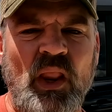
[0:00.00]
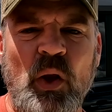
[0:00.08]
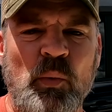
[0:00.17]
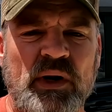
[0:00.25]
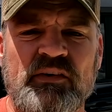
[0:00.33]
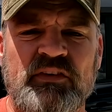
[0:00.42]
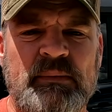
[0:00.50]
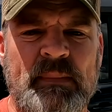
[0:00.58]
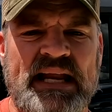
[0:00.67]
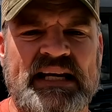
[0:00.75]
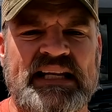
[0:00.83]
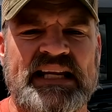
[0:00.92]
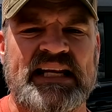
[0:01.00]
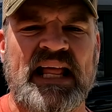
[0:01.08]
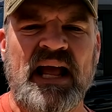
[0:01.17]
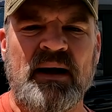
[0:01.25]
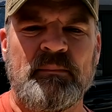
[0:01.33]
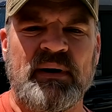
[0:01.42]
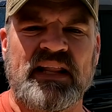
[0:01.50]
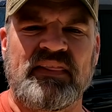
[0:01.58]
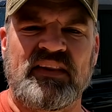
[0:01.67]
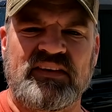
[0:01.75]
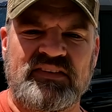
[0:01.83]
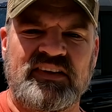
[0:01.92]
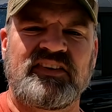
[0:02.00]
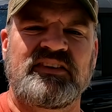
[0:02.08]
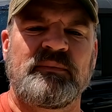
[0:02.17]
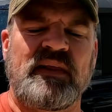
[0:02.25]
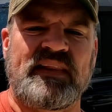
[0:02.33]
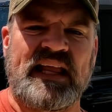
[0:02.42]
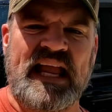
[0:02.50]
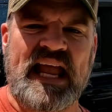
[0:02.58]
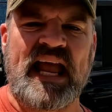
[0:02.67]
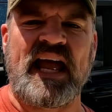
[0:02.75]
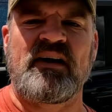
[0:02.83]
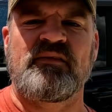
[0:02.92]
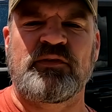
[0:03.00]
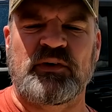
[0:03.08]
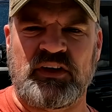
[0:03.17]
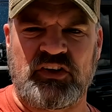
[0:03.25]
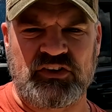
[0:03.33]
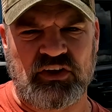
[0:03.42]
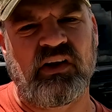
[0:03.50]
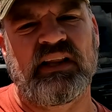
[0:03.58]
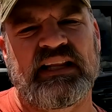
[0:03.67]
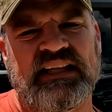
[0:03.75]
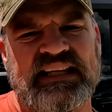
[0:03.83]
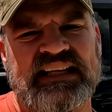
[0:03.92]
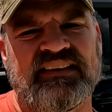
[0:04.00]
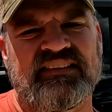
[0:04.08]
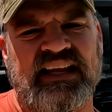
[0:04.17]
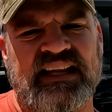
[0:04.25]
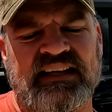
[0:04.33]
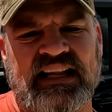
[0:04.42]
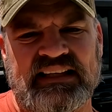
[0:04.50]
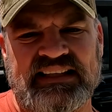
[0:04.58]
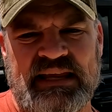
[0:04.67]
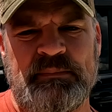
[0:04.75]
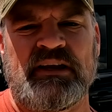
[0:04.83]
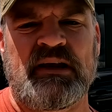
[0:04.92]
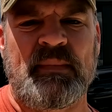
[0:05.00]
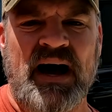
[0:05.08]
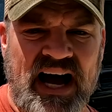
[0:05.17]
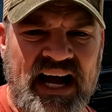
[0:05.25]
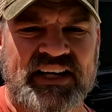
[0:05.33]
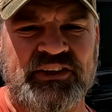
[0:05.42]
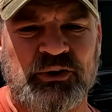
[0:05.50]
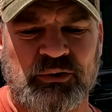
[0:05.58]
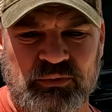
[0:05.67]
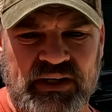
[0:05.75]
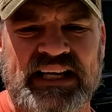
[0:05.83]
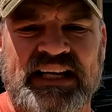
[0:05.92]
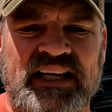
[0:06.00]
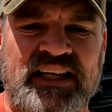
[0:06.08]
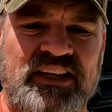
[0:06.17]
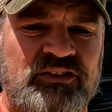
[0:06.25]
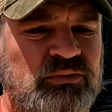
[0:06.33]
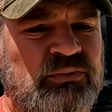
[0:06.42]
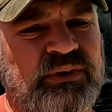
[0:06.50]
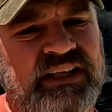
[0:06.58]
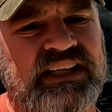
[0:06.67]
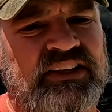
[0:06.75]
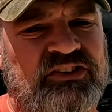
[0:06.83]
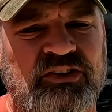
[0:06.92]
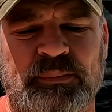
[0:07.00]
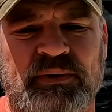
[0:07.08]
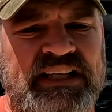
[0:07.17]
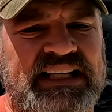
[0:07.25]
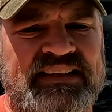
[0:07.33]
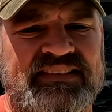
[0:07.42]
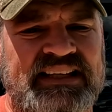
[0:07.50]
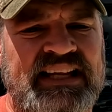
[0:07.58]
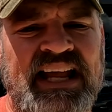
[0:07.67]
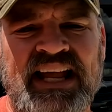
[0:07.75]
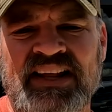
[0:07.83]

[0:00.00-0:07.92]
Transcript: whatever you may need. But the system that they have for installing these and keeping them on your rig is really super easy.